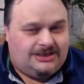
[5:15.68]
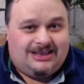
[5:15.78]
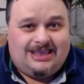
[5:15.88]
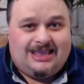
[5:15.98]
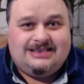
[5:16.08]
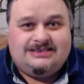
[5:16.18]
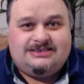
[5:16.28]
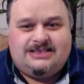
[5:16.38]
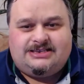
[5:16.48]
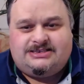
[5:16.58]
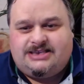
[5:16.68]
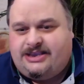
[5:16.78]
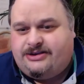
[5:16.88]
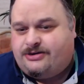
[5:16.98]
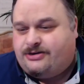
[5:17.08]
is this
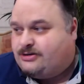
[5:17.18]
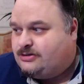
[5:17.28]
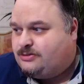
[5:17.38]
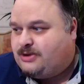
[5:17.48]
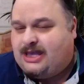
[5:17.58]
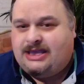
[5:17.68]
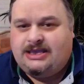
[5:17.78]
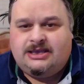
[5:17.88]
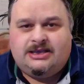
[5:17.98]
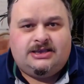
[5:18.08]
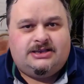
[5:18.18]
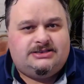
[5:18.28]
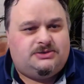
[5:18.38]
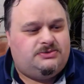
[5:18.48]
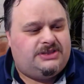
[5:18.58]
here. Okay,
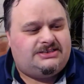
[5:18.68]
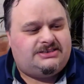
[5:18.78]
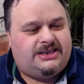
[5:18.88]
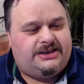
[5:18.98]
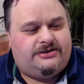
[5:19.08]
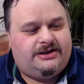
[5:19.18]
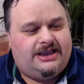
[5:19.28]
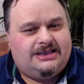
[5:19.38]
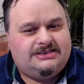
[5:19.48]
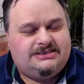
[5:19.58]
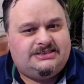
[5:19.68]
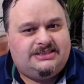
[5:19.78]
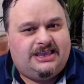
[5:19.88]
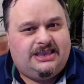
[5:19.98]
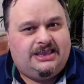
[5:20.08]
so this here is
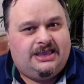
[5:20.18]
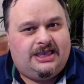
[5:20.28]
the